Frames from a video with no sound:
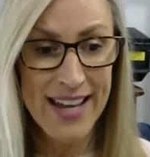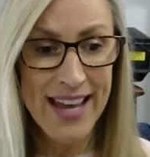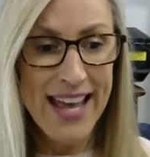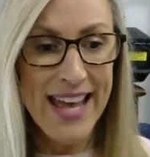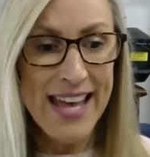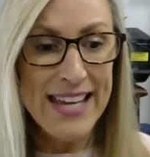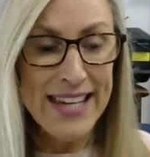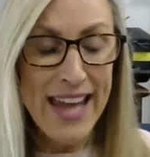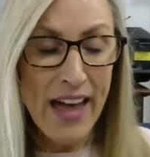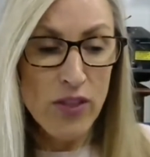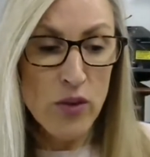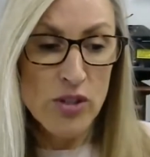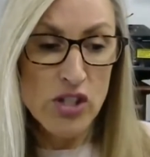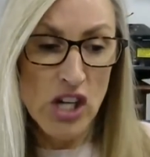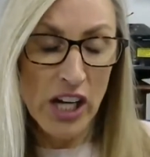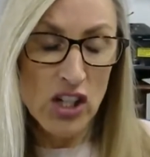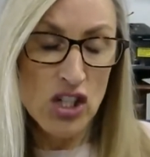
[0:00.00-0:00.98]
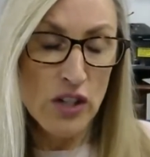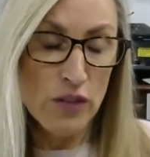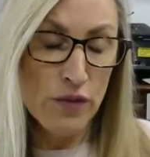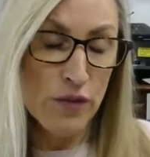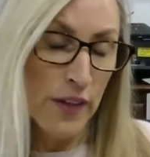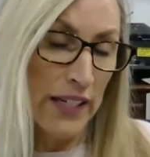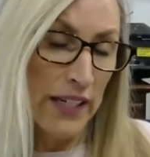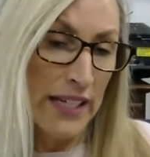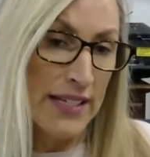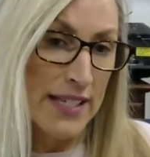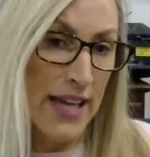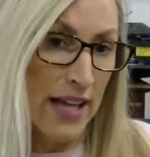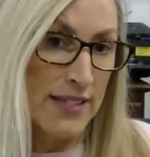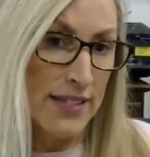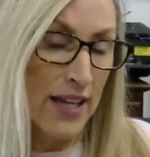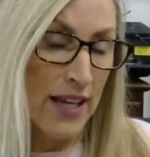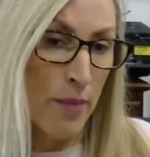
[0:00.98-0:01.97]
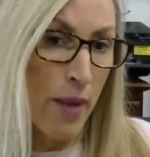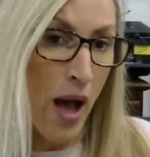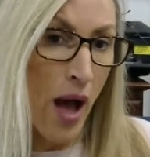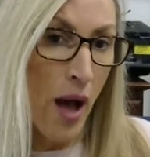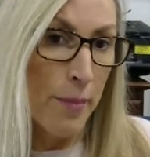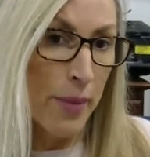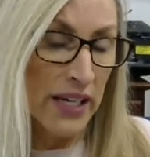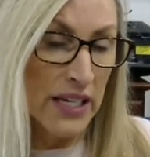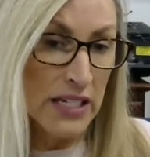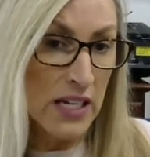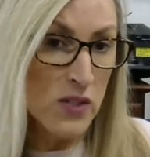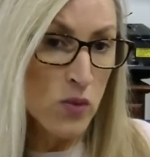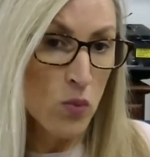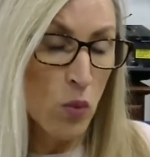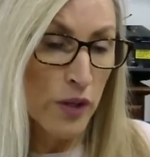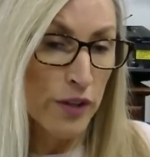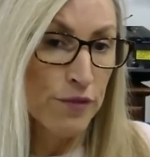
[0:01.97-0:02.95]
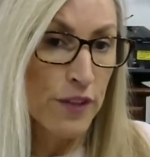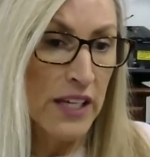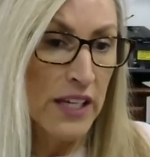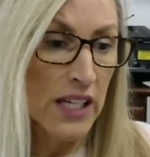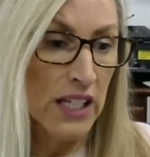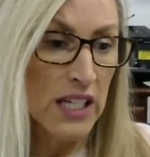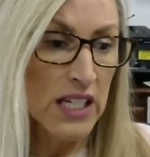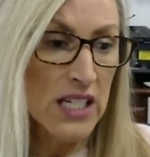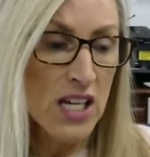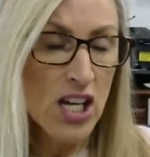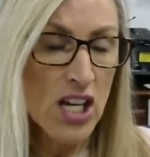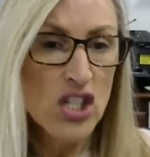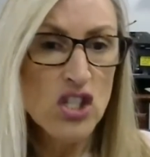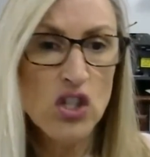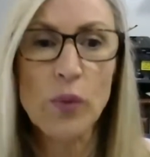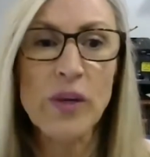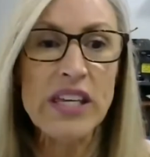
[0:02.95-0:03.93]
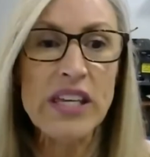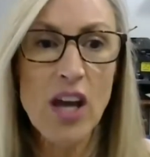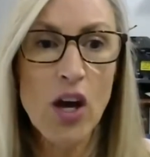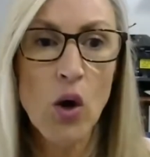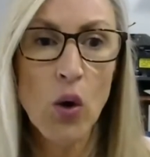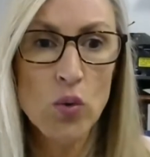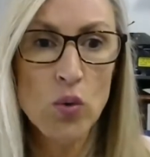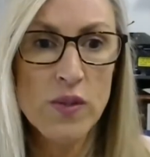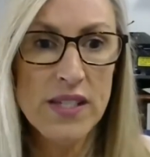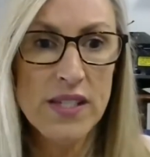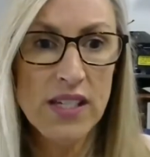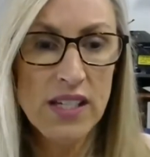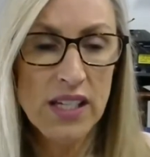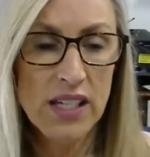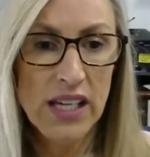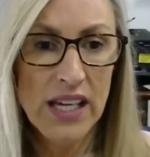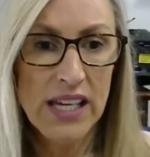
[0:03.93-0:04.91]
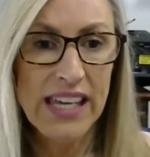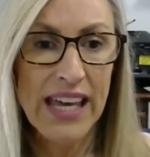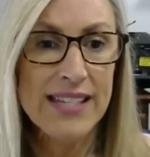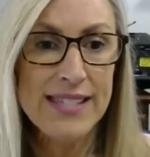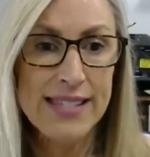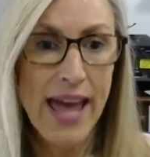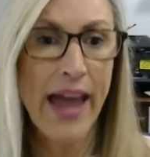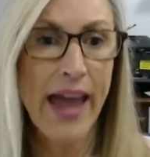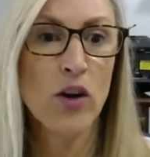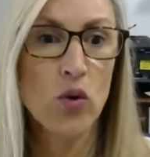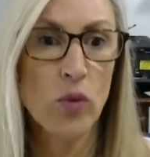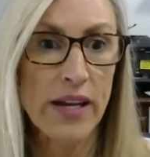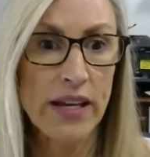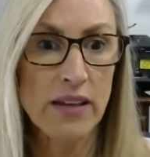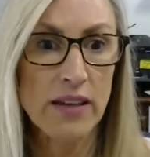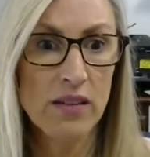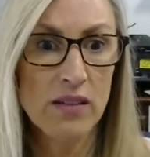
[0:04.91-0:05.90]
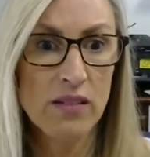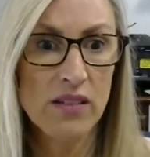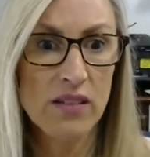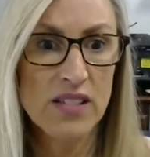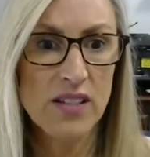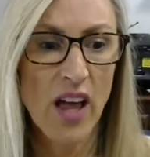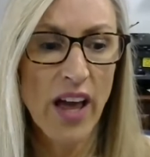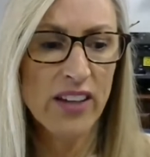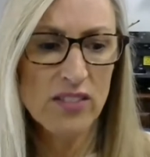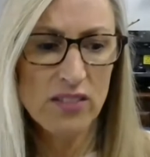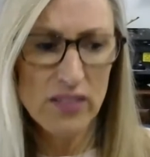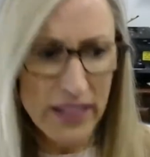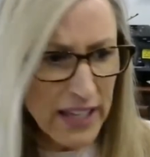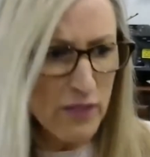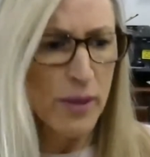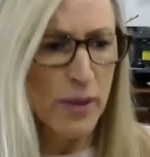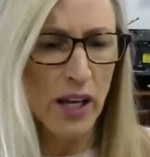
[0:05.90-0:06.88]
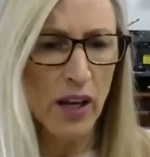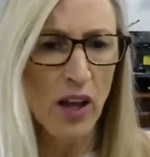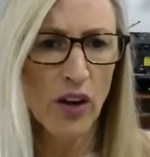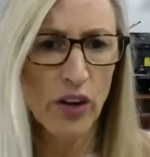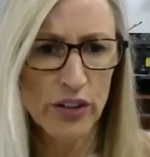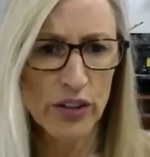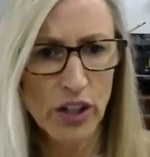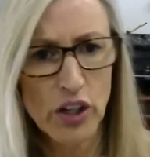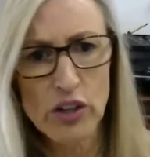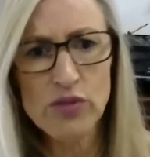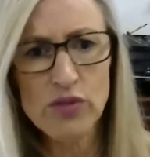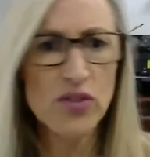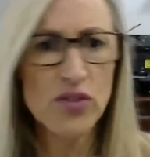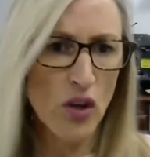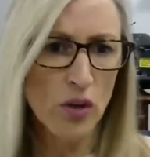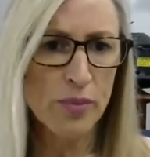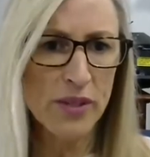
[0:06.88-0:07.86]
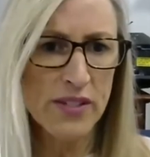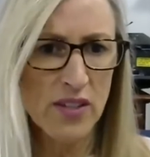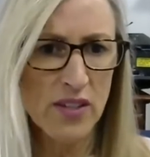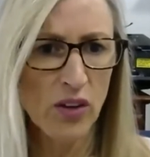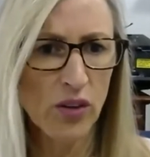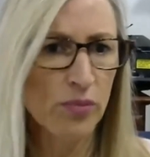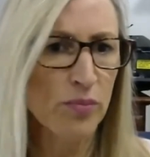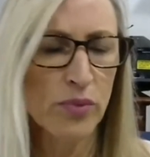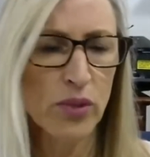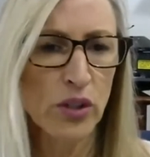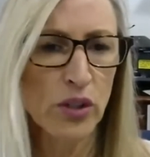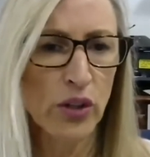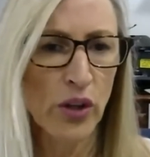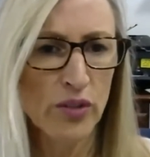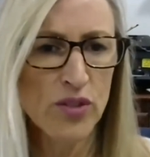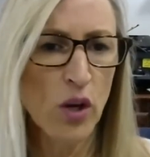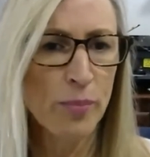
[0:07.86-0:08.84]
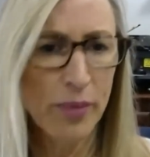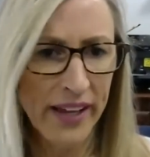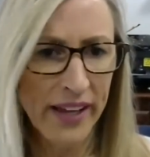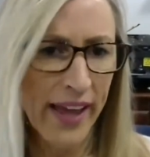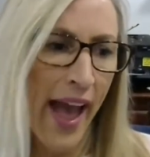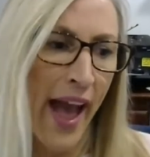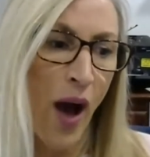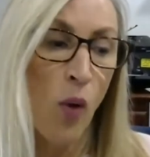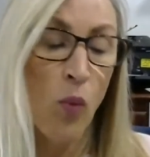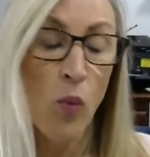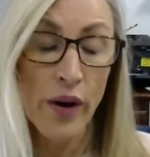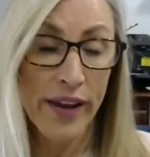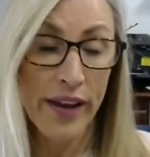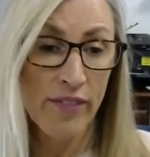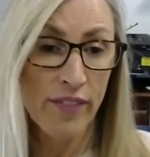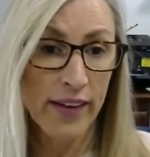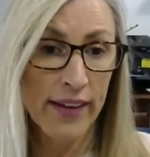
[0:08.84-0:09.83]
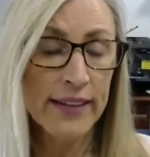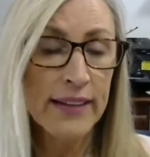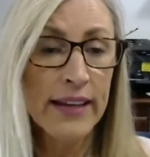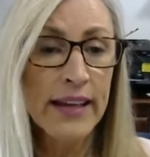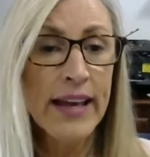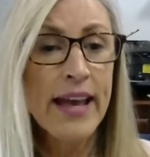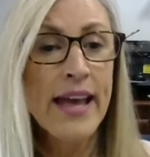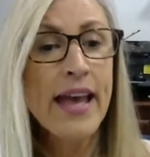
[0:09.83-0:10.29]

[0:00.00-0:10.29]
Now the rejection feeling starts to come up and he doesn't want to feel it, so he yells. He gets angry. It's like, leave me alone, you know, don't be so, you know, don't be a cow, whatever. Yeah.